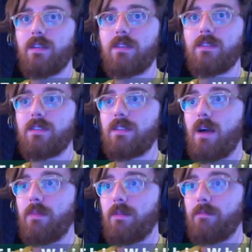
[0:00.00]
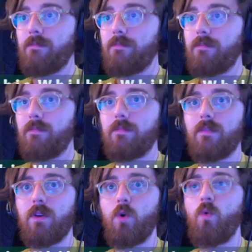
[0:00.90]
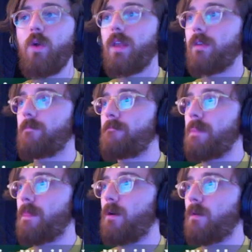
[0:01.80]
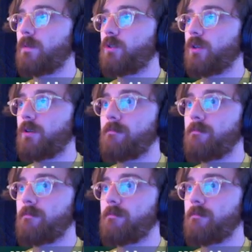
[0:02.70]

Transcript: Stop it. Quit it, armature.